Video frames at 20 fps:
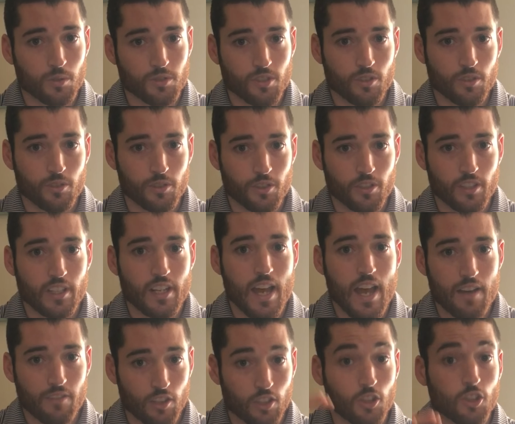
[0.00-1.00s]
So you're going to
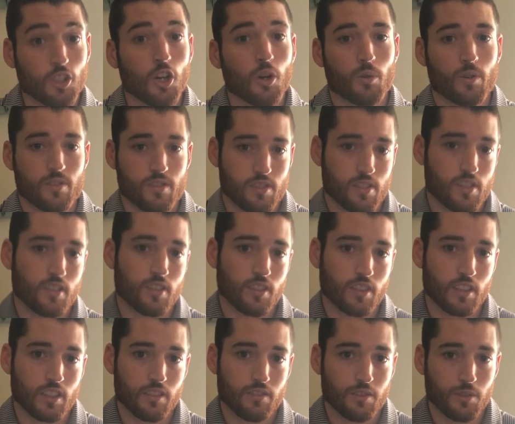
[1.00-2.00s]
have a lower
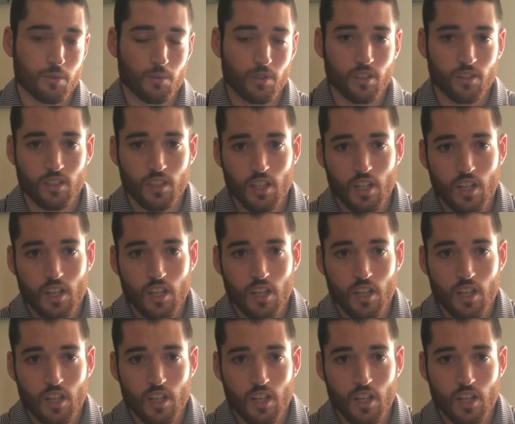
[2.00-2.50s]
ceiling, if you will.